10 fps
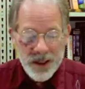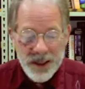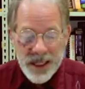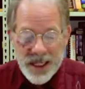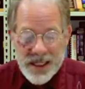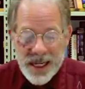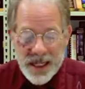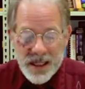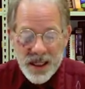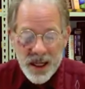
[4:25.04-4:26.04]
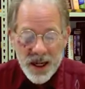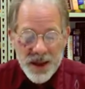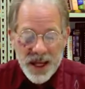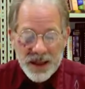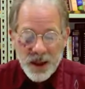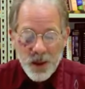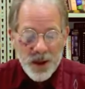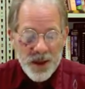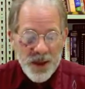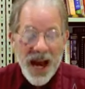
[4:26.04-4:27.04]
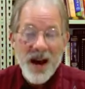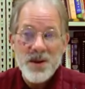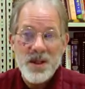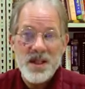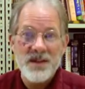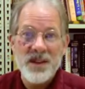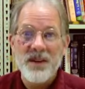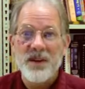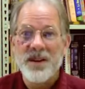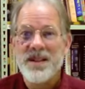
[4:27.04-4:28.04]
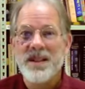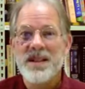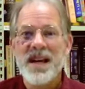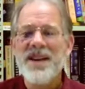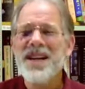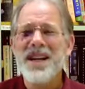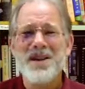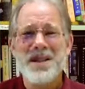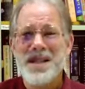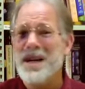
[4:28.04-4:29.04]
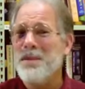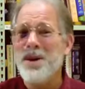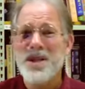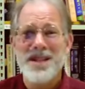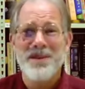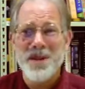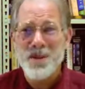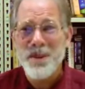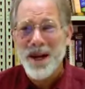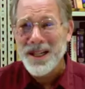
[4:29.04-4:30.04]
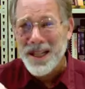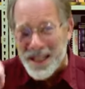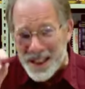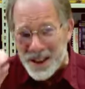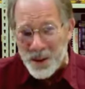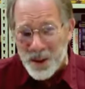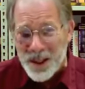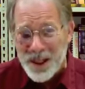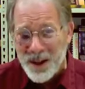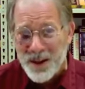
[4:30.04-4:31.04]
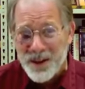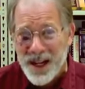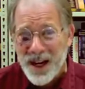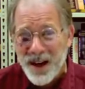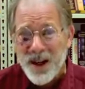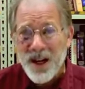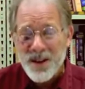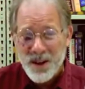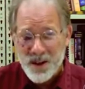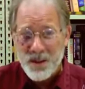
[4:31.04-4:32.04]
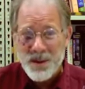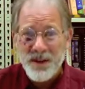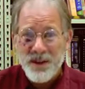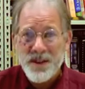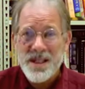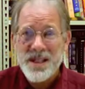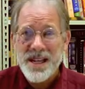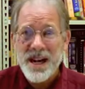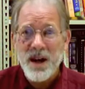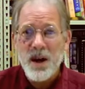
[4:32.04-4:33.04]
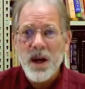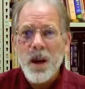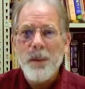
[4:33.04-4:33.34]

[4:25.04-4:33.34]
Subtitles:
Then it says that there were thousands of differences. And then it goes to say most of them are spelling a little word here or there. There's some differences there.